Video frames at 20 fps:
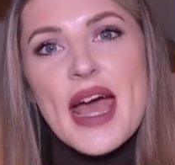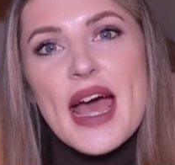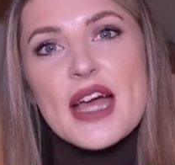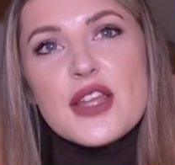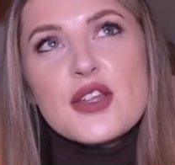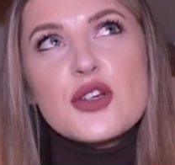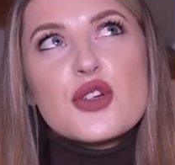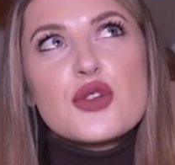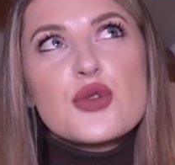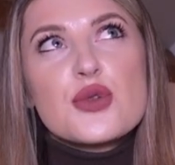And
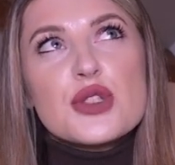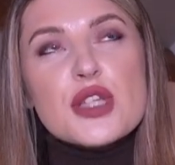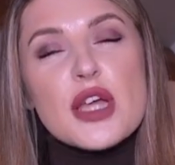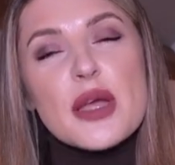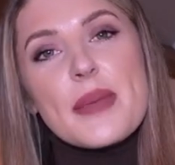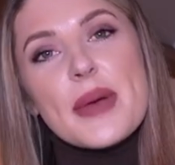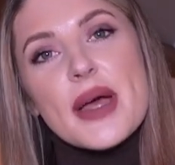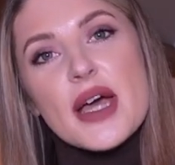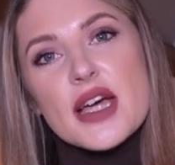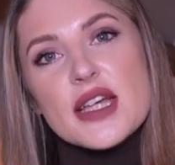you can also
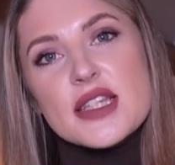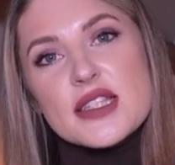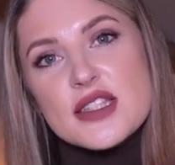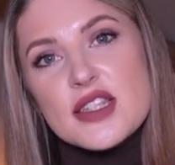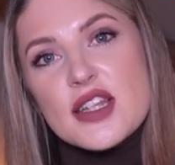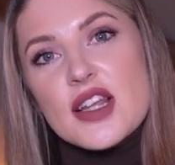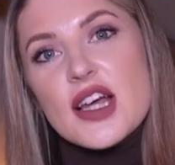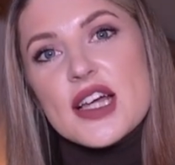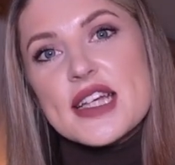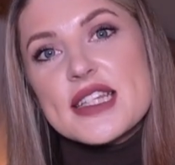
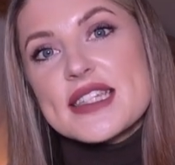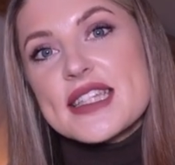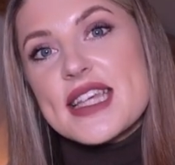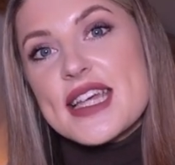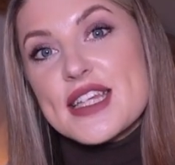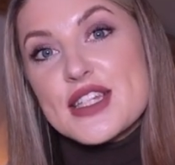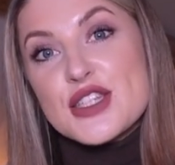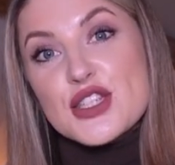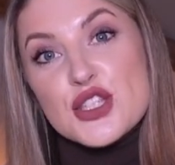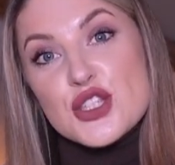personalize
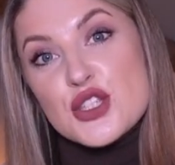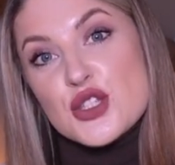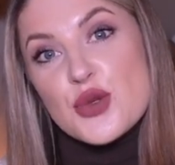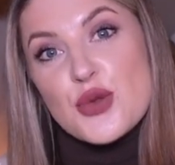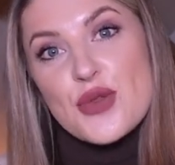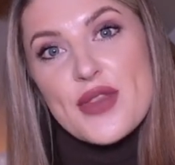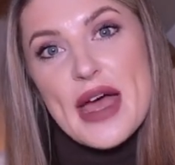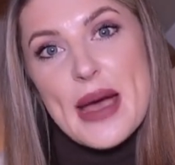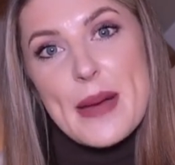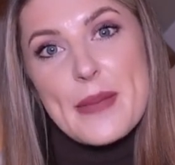it to
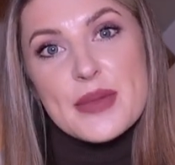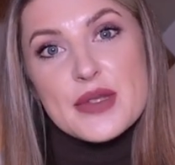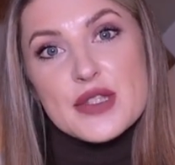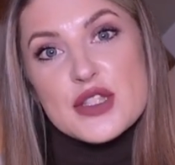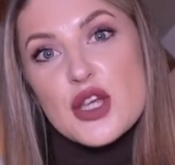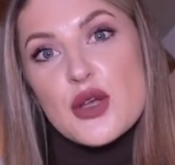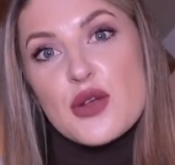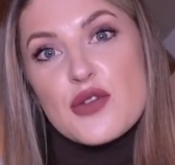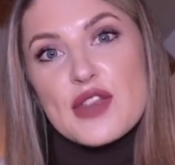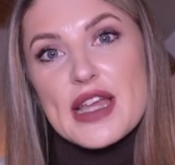suit them.
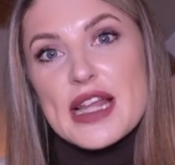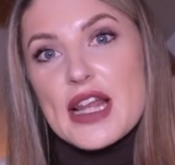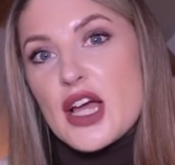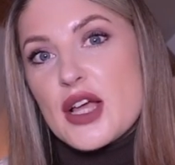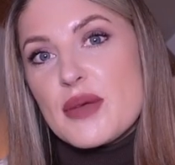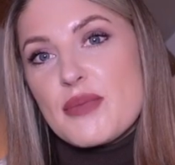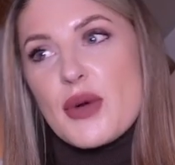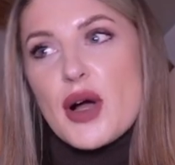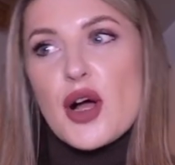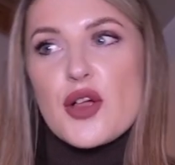So if they
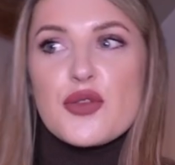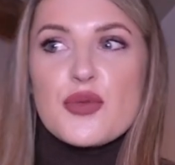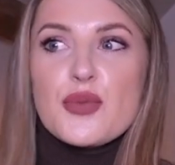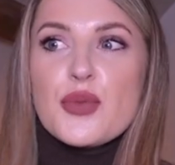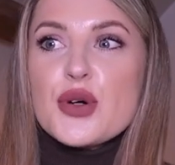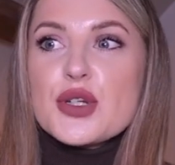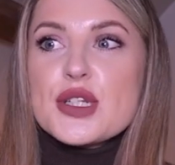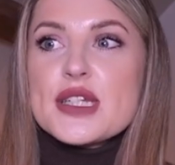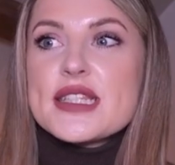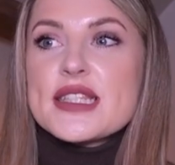like bath and
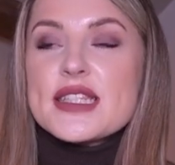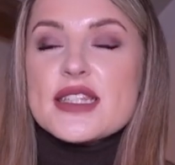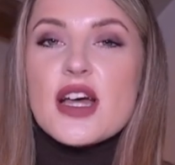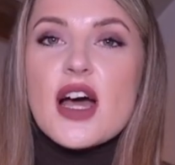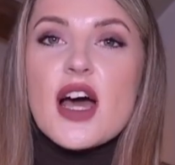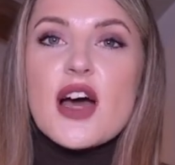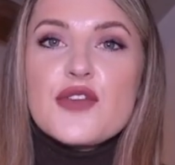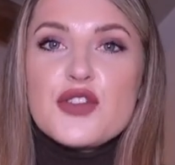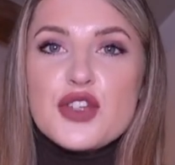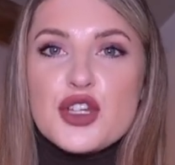body
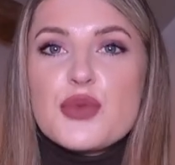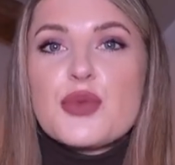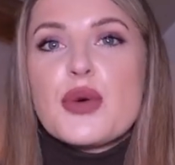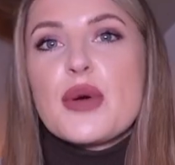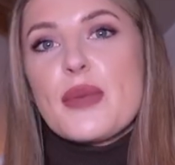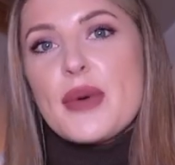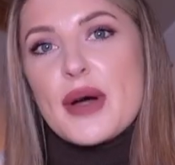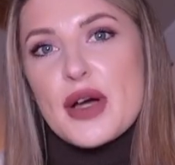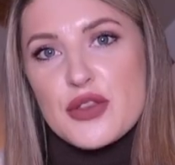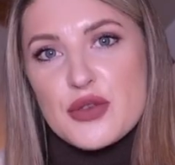stuff, you could
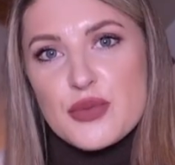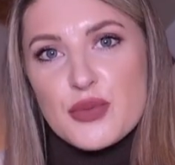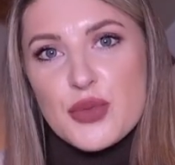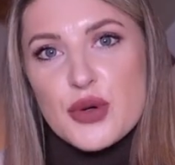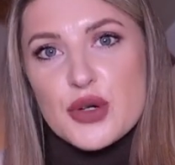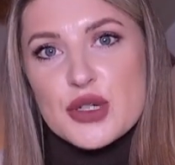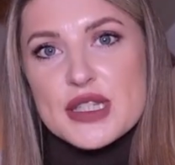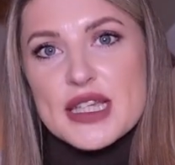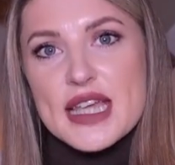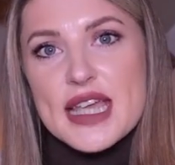put bath and
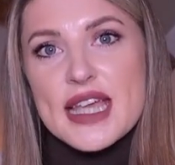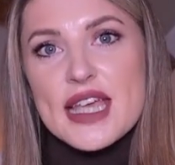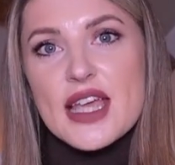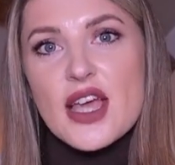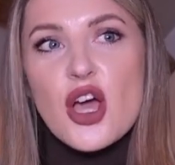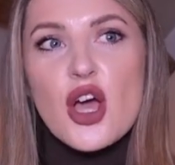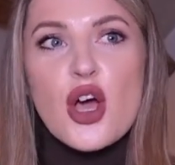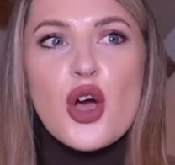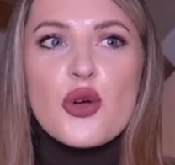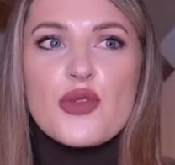body.
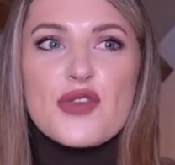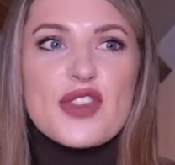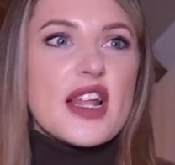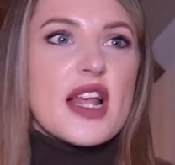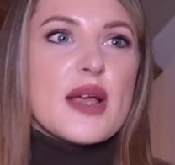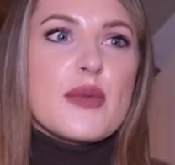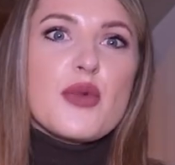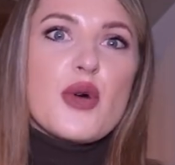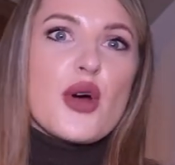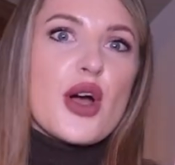If they
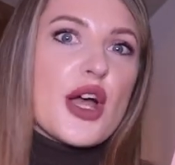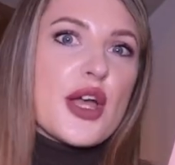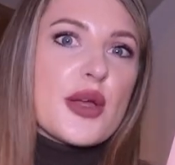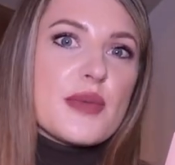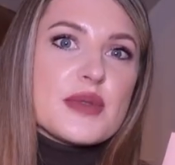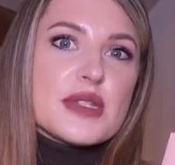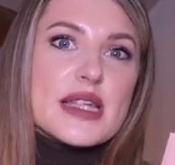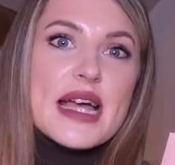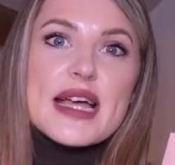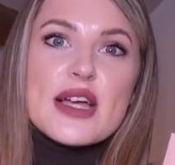like more
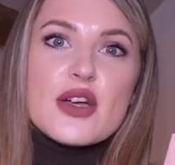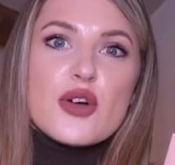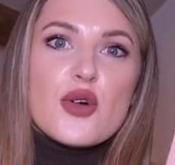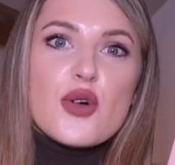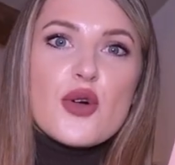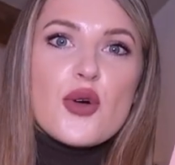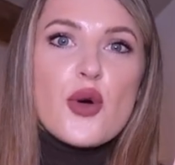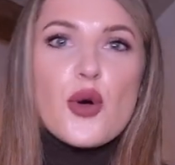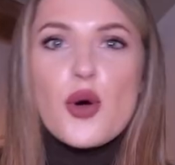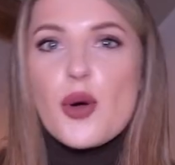home decor
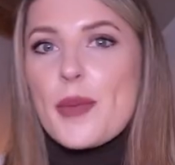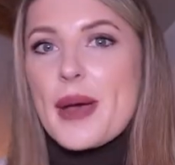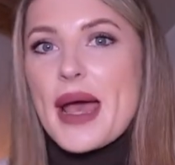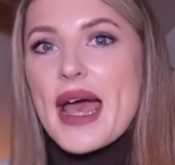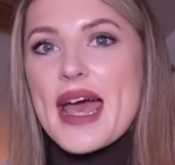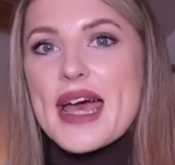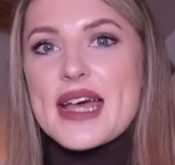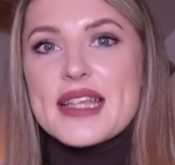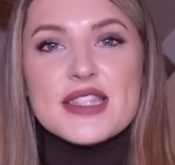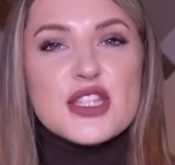or
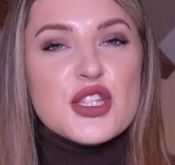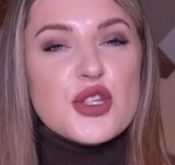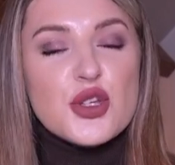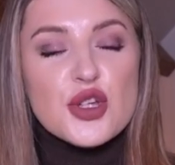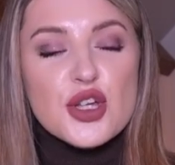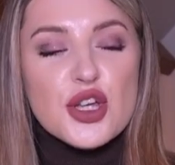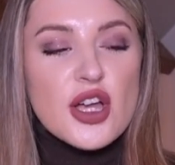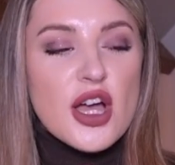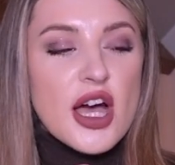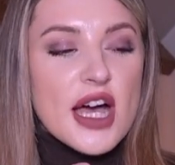pets, you
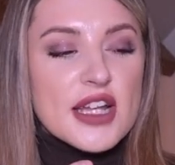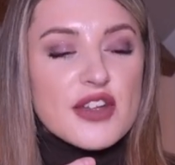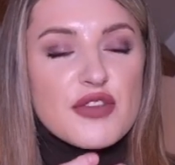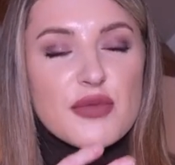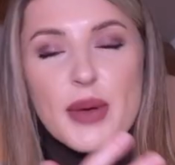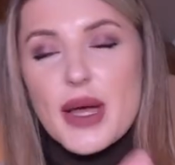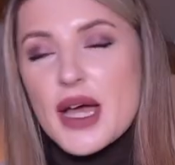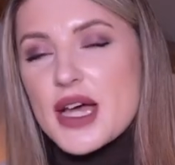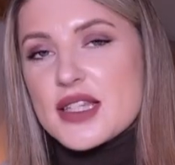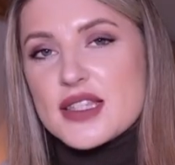can kind of
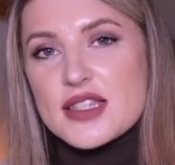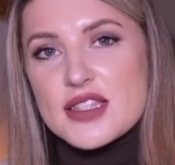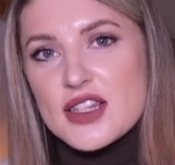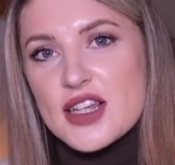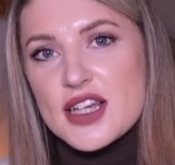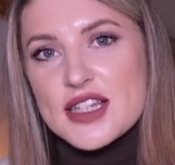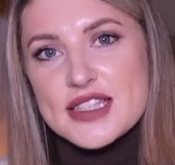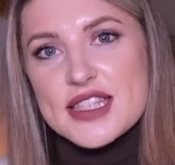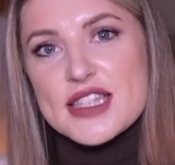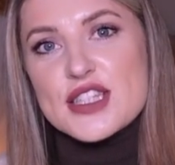
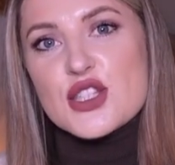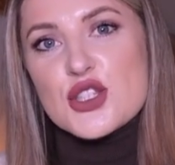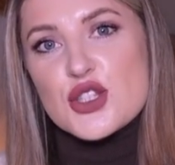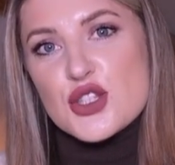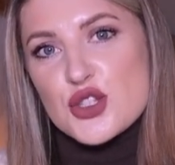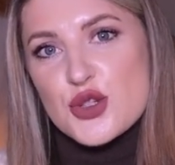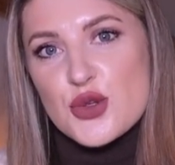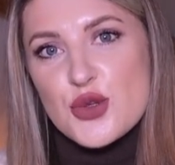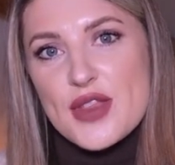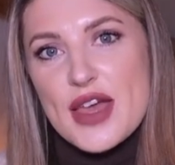personalize it to
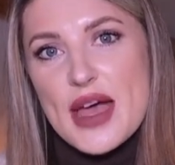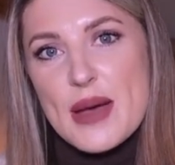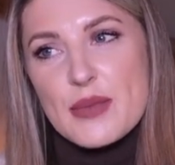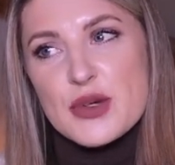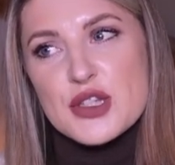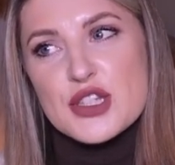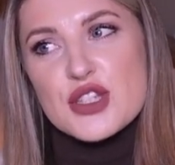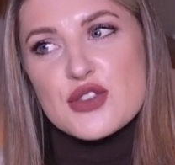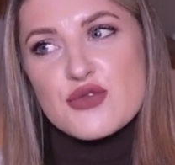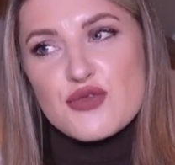suit them,
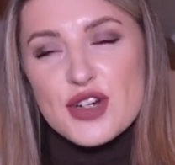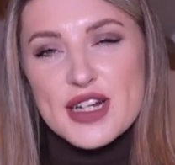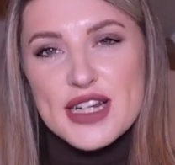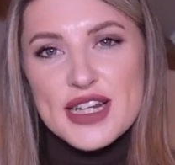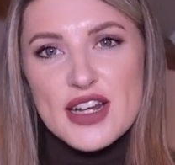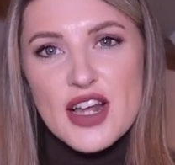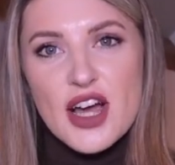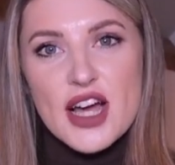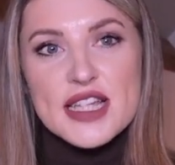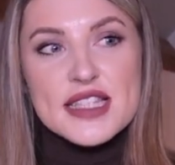which is really
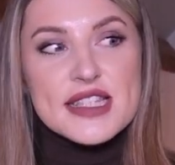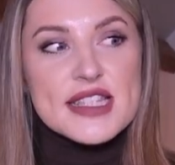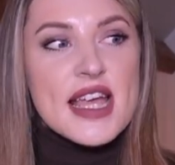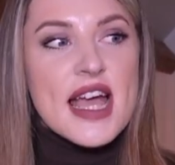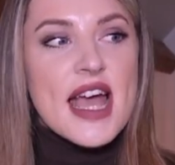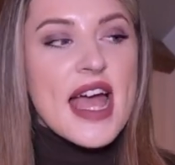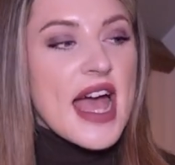nice.